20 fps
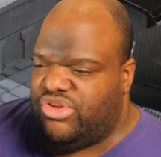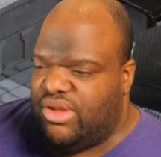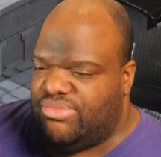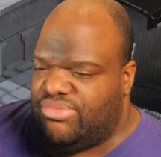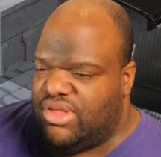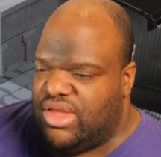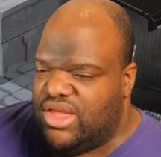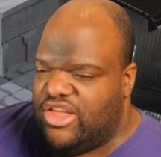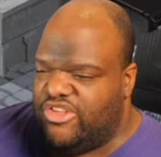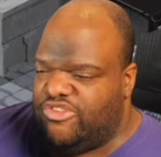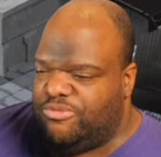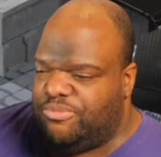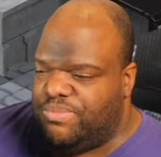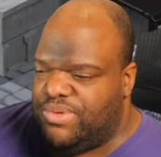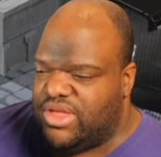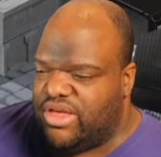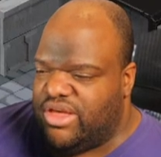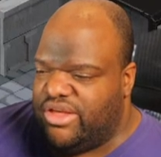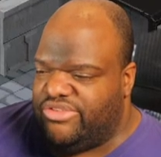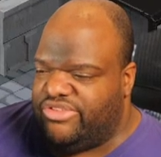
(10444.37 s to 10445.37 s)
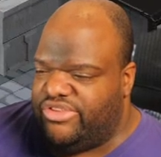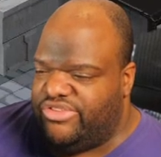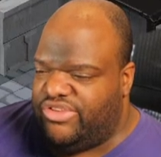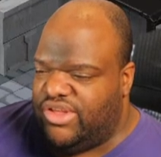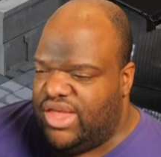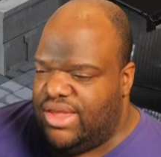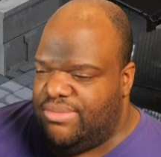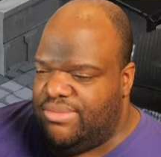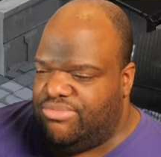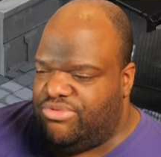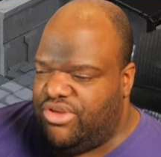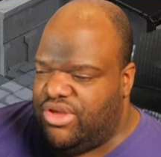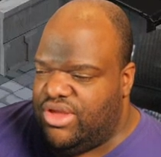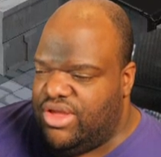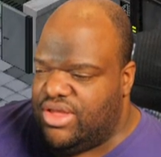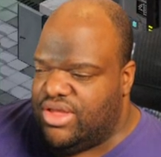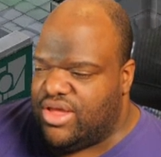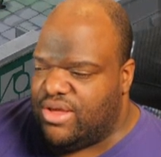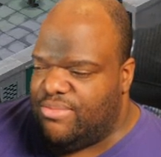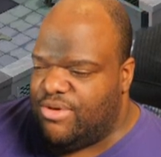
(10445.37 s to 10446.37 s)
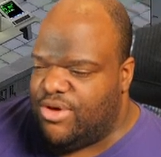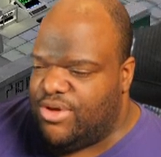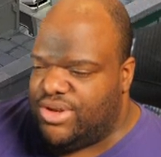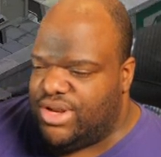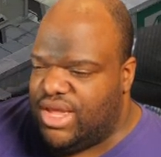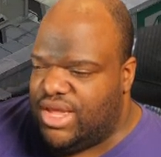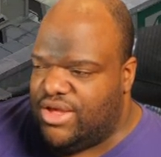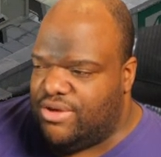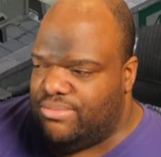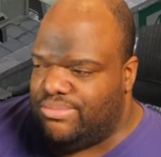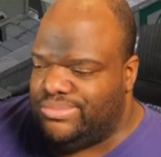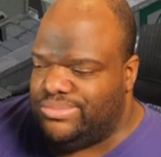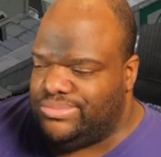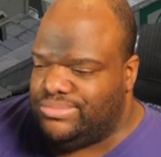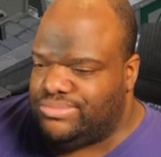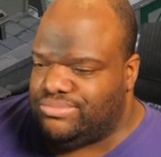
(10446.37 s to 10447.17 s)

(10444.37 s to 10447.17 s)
something, it's because it's empty. Come on now.